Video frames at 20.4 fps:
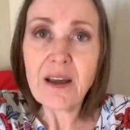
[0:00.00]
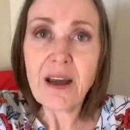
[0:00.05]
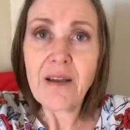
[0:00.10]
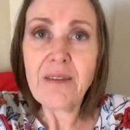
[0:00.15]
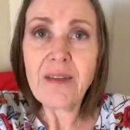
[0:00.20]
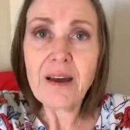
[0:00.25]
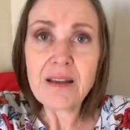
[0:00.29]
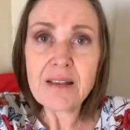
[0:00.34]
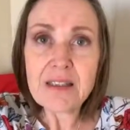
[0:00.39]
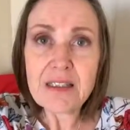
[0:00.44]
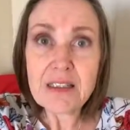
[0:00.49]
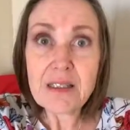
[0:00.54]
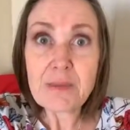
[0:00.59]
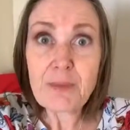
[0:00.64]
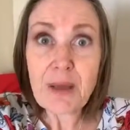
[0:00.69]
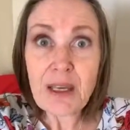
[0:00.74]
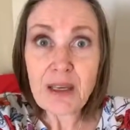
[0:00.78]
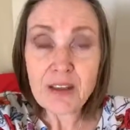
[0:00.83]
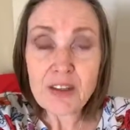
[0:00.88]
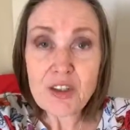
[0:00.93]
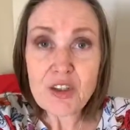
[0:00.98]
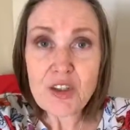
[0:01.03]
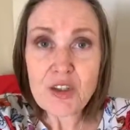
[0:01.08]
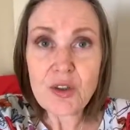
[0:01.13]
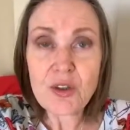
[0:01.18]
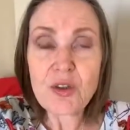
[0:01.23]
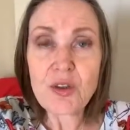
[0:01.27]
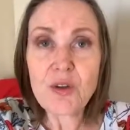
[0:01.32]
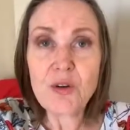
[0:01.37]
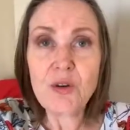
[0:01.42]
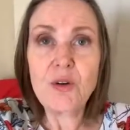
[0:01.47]
And that speaks to
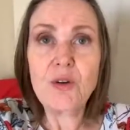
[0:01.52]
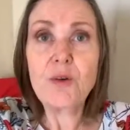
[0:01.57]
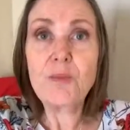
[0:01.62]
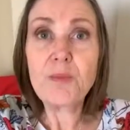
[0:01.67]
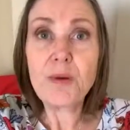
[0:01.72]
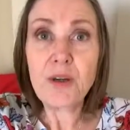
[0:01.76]
your